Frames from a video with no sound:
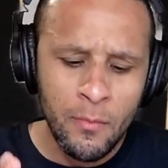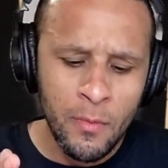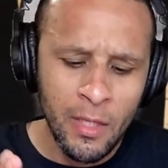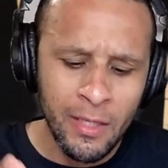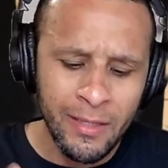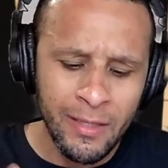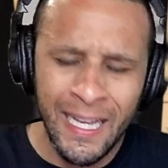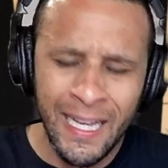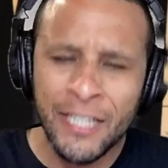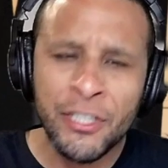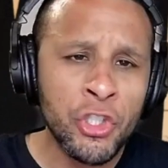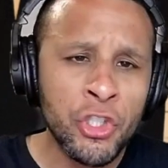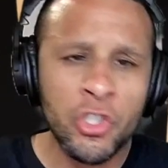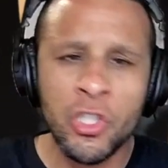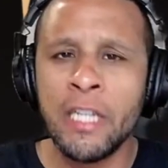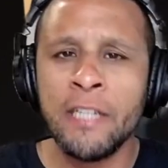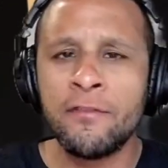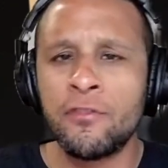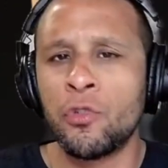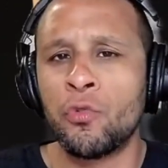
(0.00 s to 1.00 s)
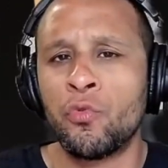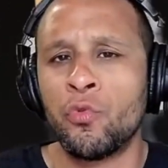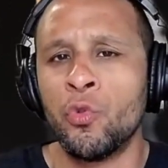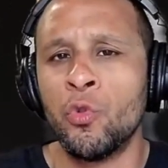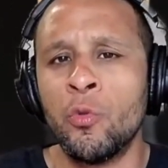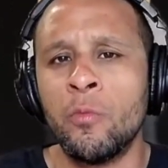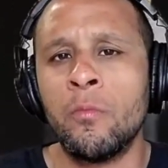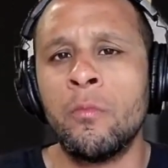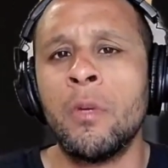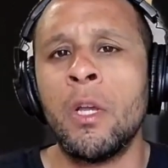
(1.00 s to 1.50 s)
that just leaves
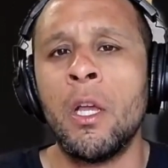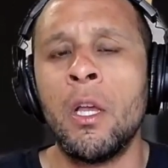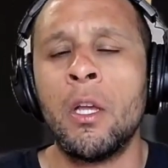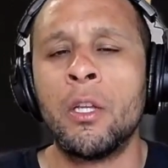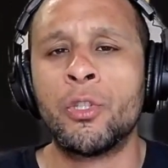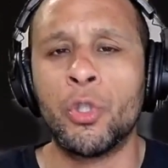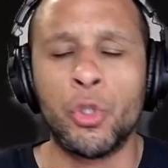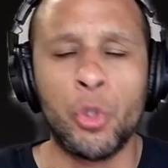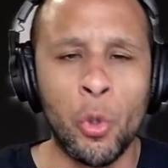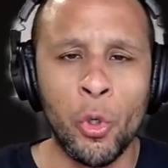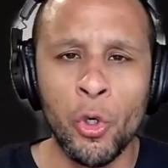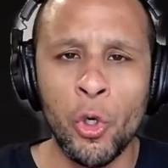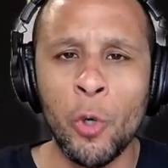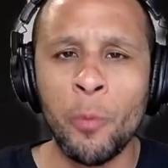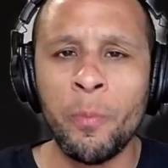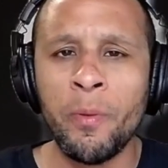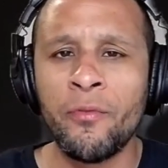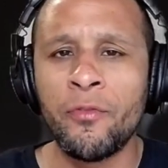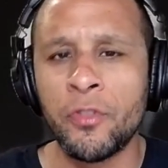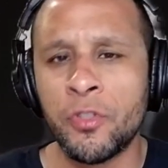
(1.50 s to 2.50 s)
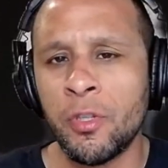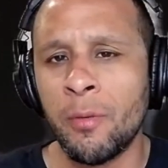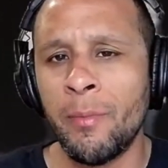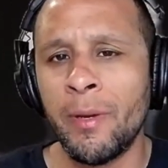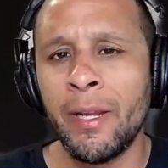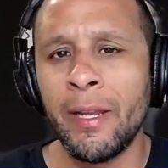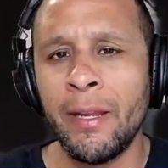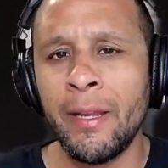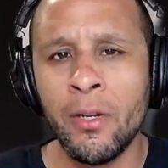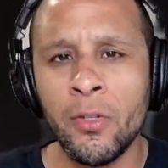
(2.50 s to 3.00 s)
the door open for
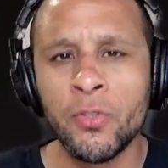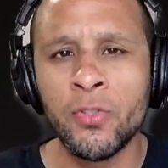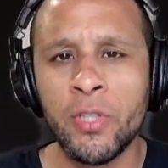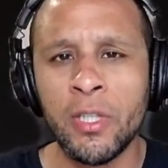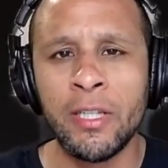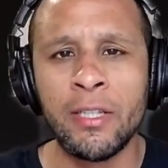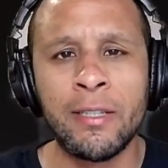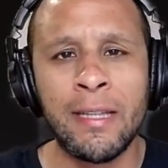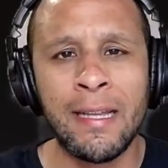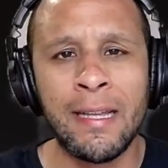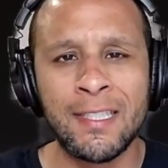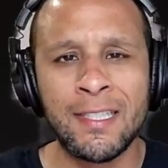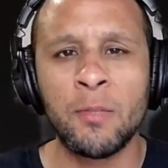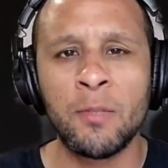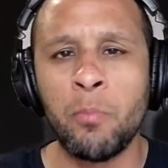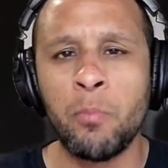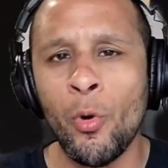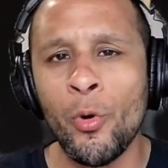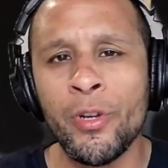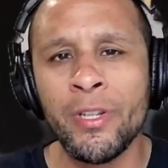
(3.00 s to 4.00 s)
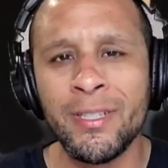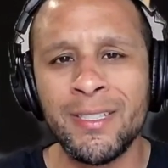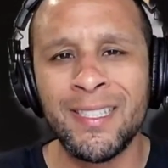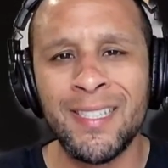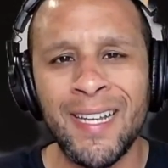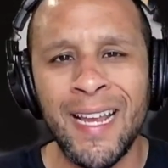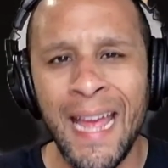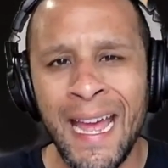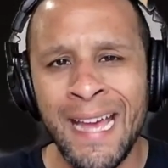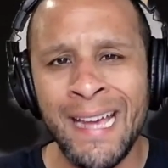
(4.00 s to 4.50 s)
somebody else in that supporting
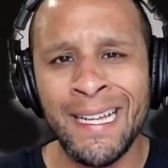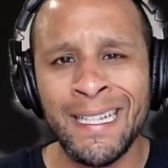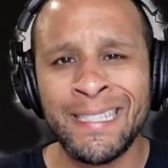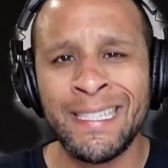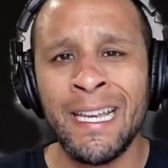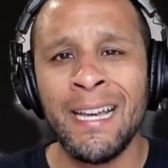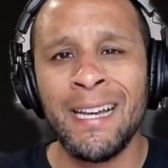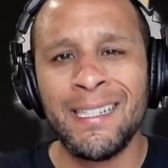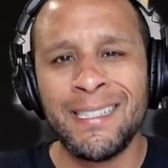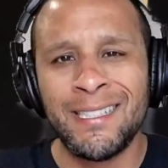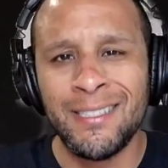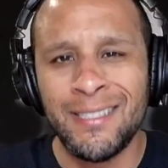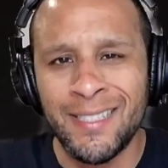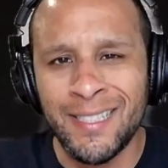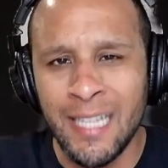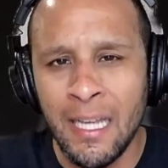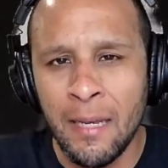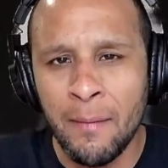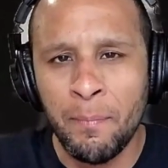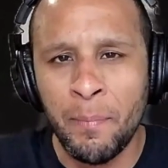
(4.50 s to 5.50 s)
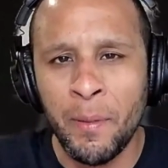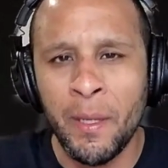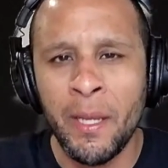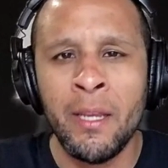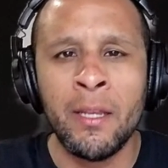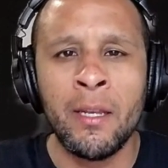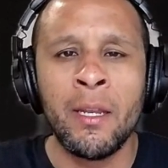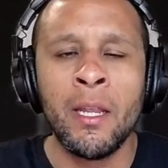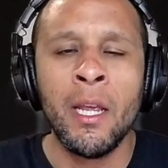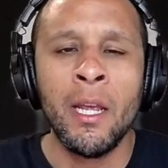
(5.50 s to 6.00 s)
cast to step
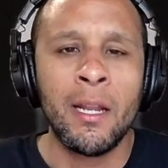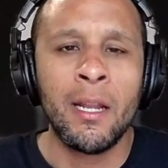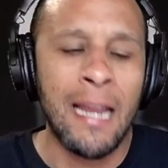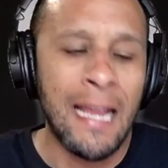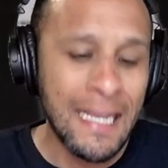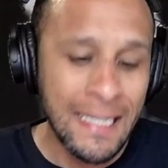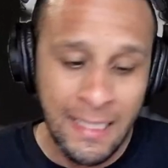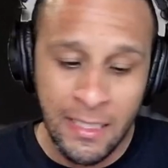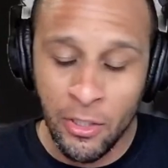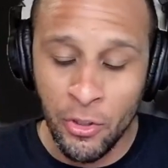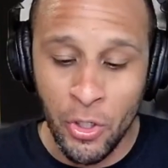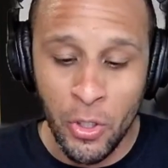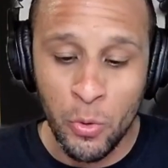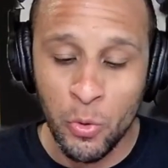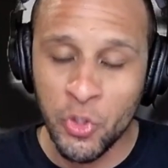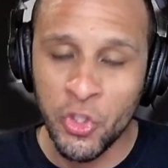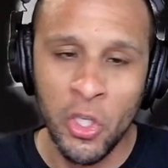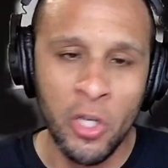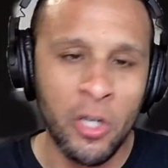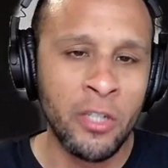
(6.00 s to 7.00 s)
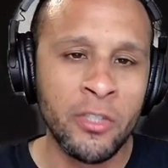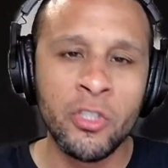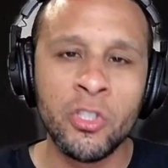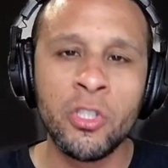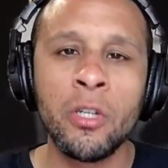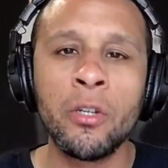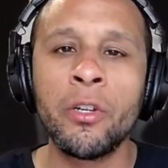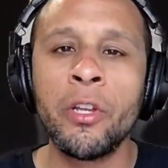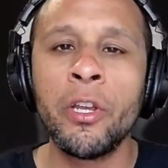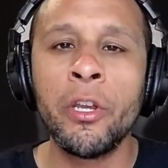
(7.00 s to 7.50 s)
in. Last year it was the
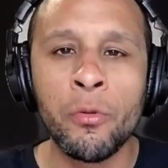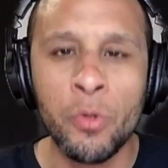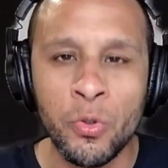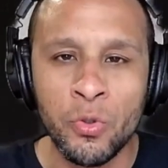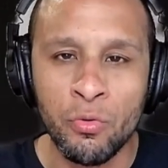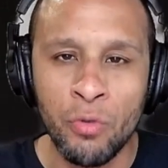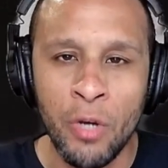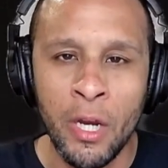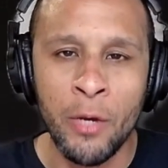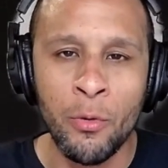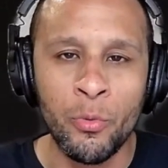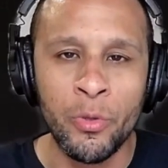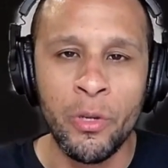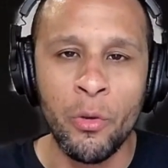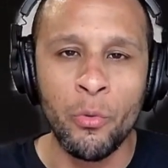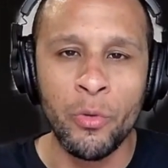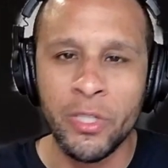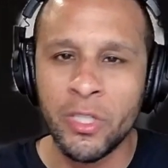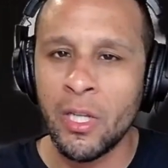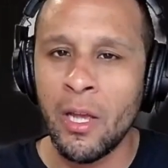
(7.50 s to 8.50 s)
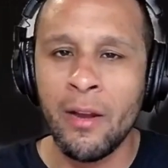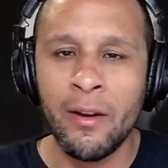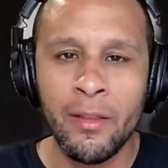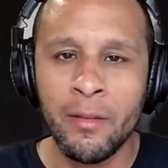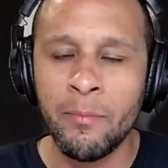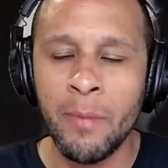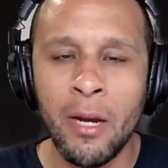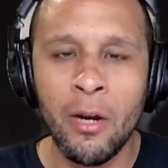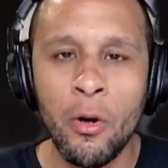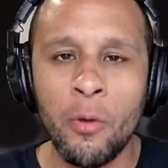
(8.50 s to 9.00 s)
unsung heroes, right? We shouted
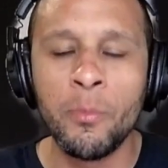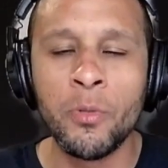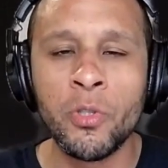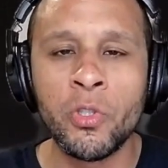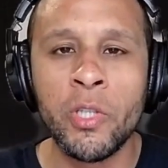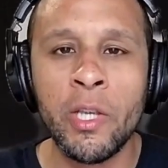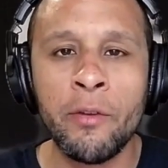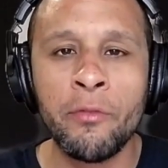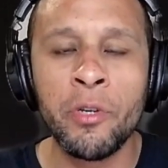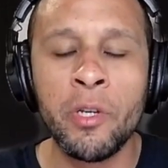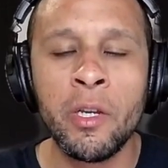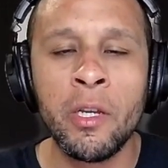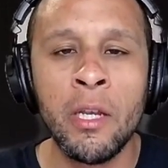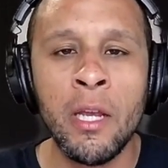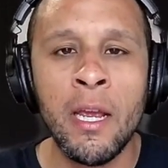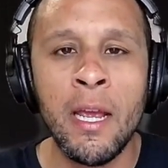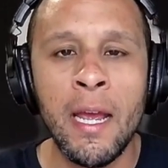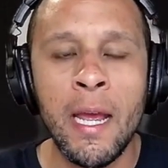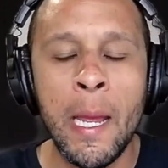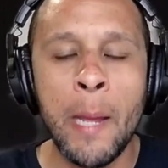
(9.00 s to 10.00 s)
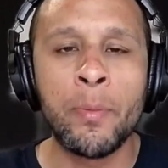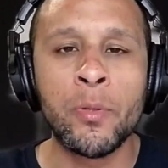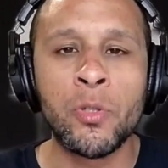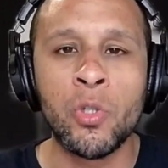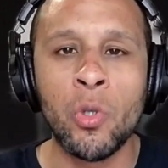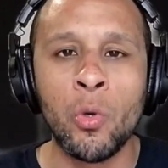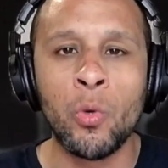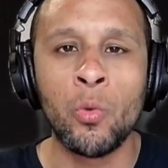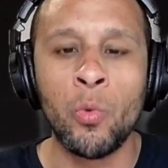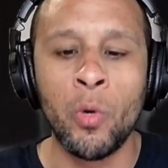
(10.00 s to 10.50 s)
them out almost every
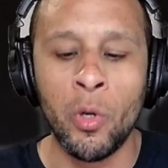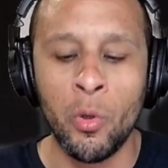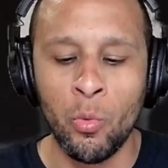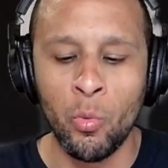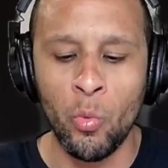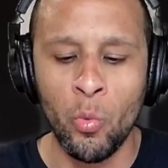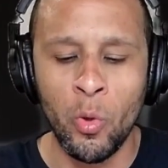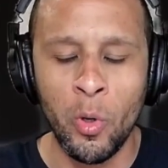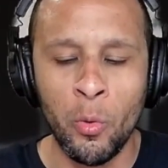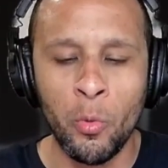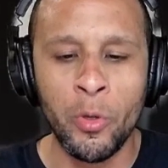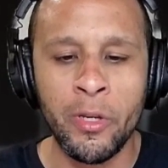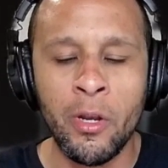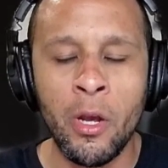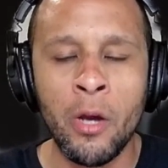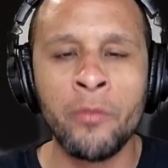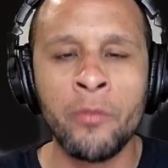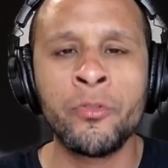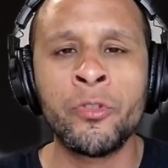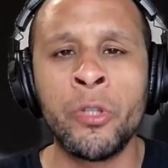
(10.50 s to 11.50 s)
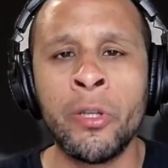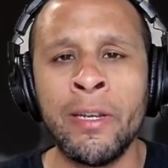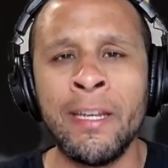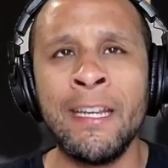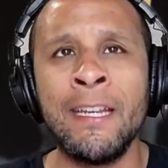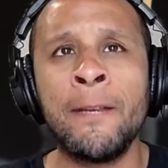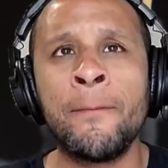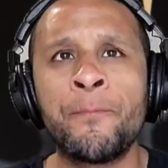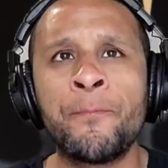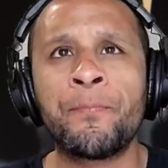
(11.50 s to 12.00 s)
episode where we covered the
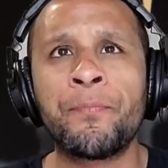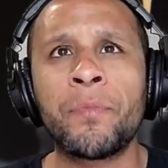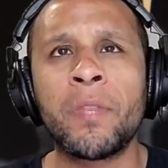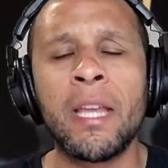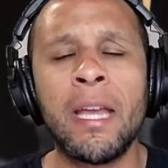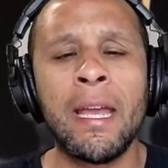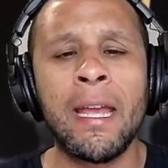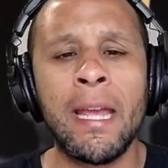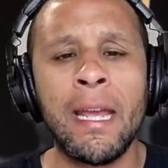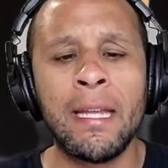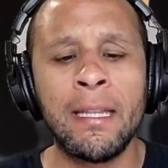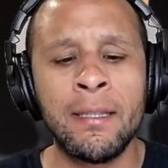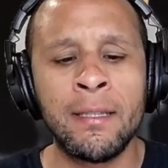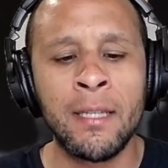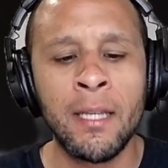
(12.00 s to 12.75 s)
Heat, and